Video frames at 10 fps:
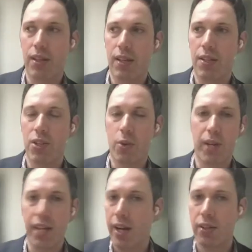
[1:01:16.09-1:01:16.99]
Uh, and so
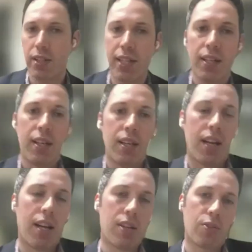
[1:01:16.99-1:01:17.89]
we inherently
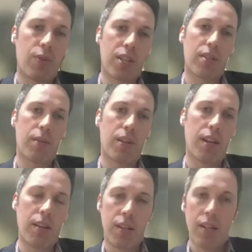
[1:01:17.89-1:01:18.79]
uh, trust
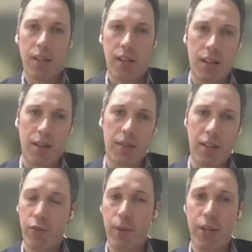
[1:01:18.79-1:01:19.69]
uh, uh,
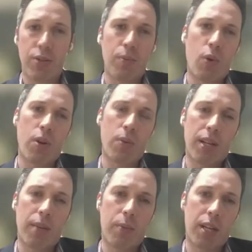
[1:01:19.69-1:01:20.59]
information more
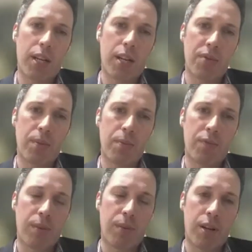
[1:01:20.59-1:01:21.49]
when it, when it comes from,
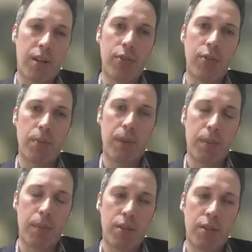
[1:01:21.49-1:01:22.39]
from our in-group
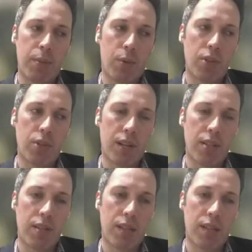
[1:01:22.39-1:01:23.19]
members and people we trust.